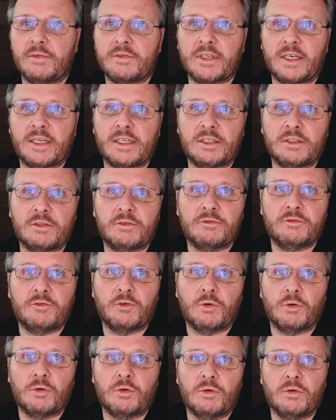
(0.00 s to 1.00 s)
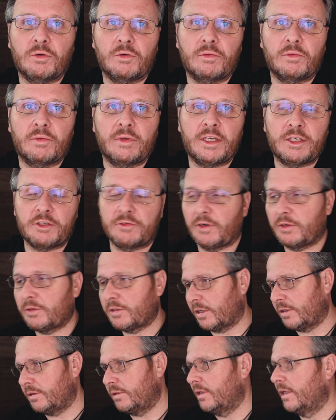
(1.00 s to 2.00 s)
I've taken for each
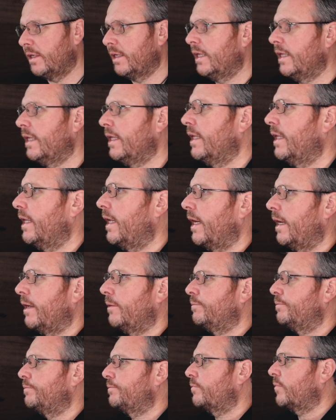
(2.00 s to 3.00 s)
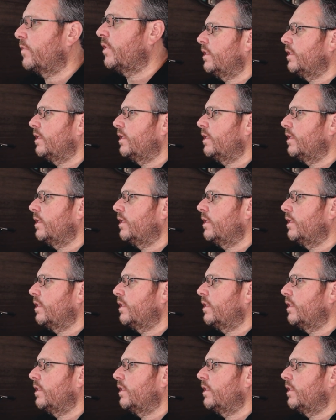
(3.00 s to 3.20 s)
photo. So